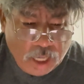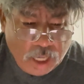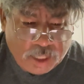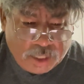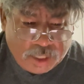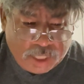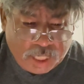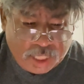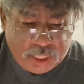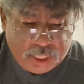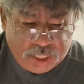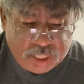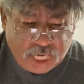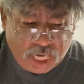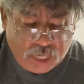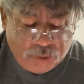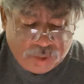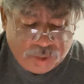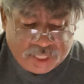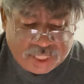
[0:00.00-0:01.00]
Said the
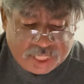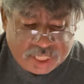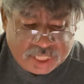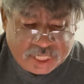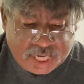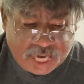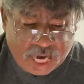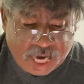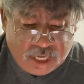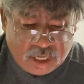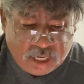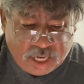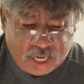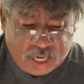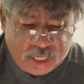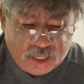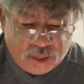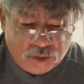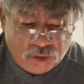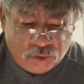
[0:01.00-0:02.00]
January 6th case
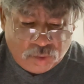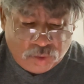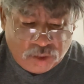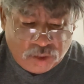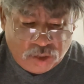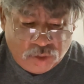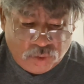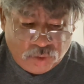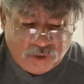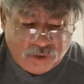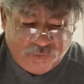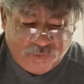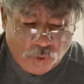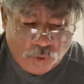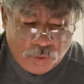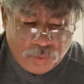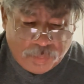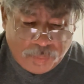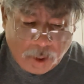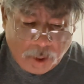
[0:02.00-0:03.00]
against the
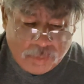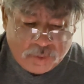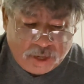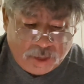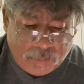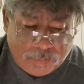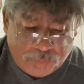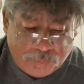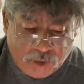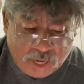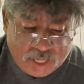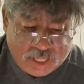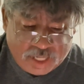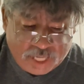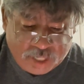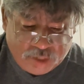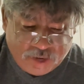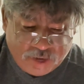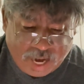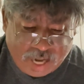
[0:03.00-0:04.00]
2024 Republican
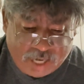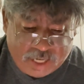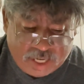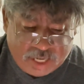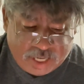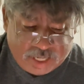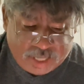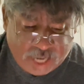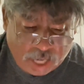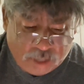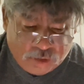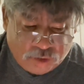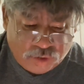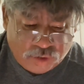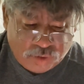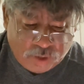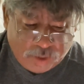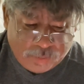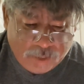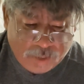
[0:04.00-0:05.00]
presidential candidate Donald
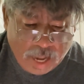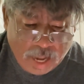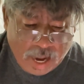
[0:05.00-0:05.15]
Trump